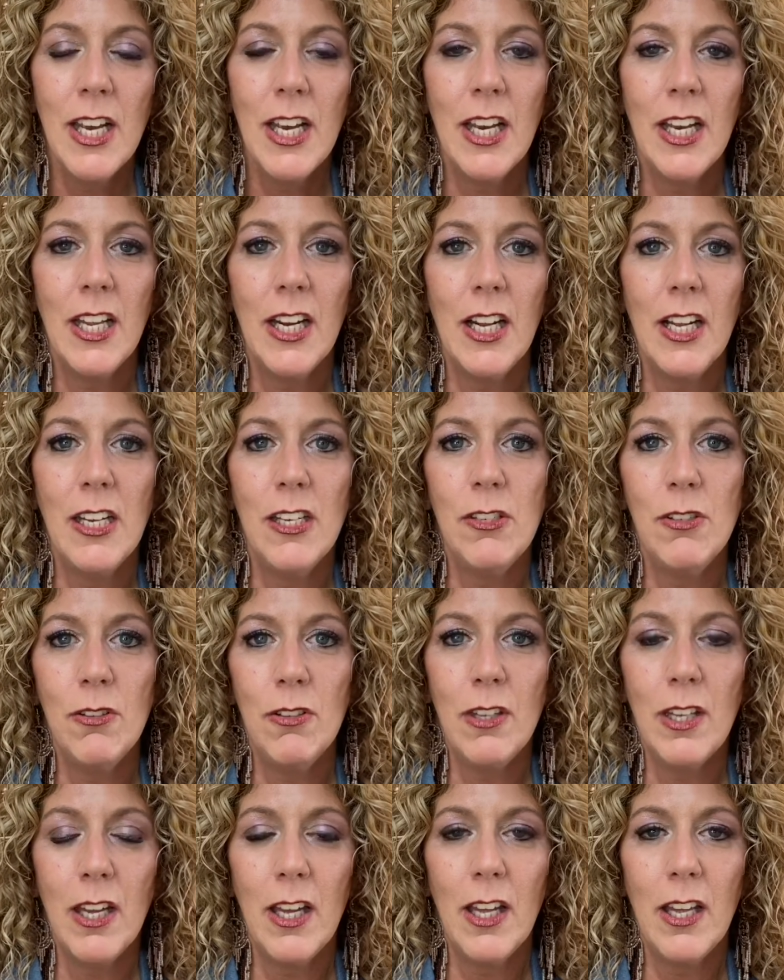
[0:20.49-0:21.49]
And I do
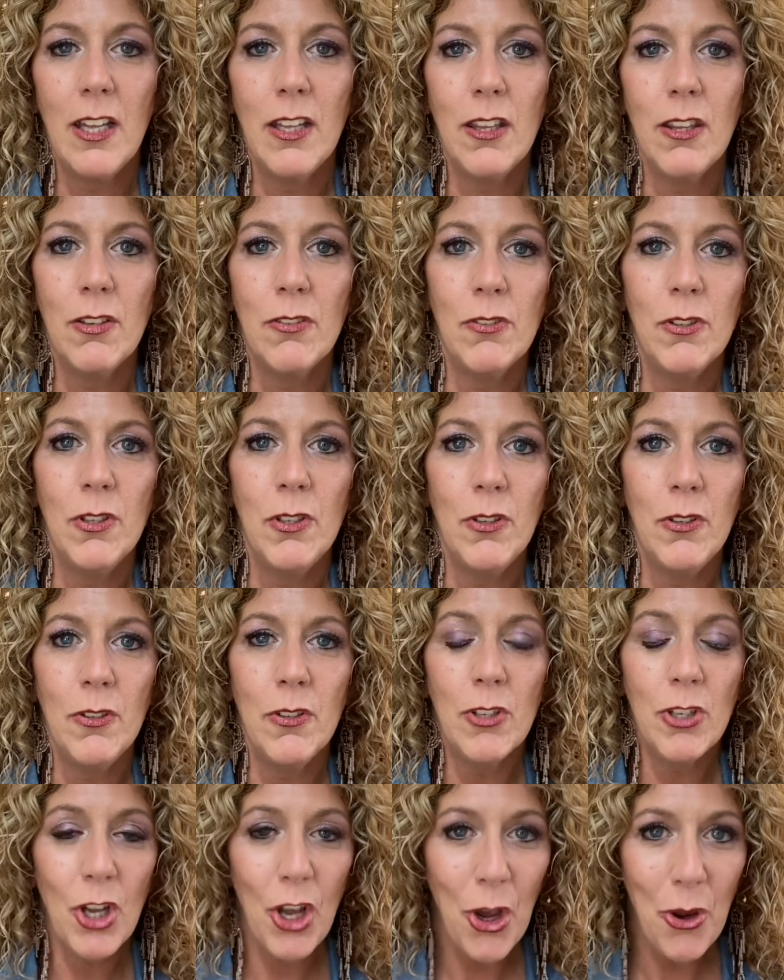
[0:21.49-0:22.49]
that
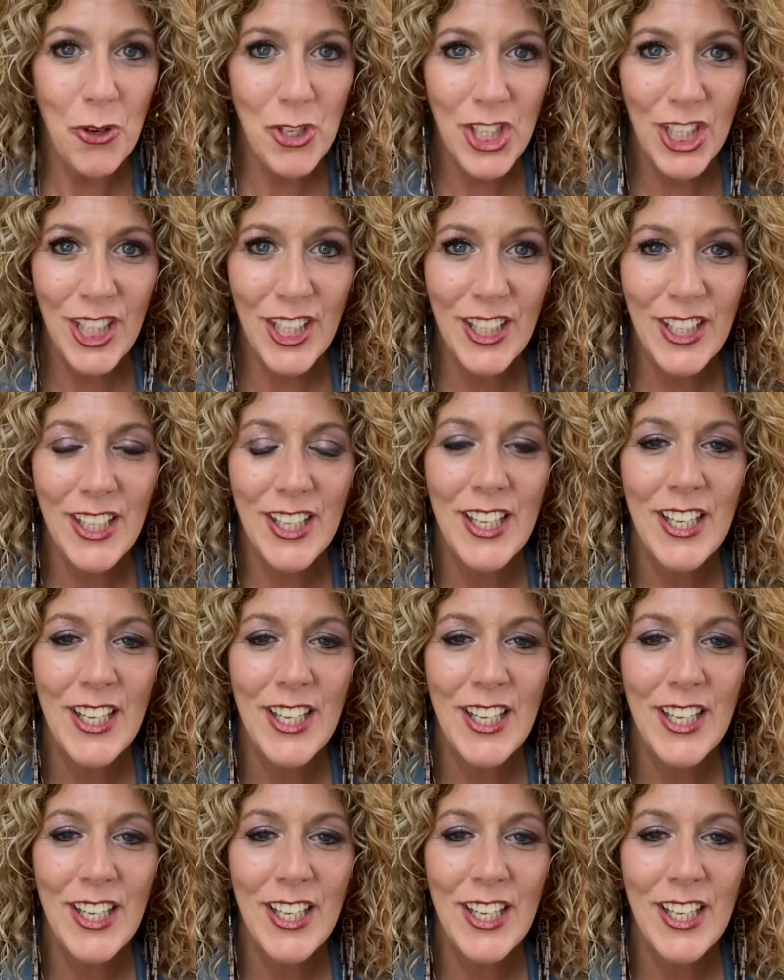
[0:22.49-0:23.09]
through coaching,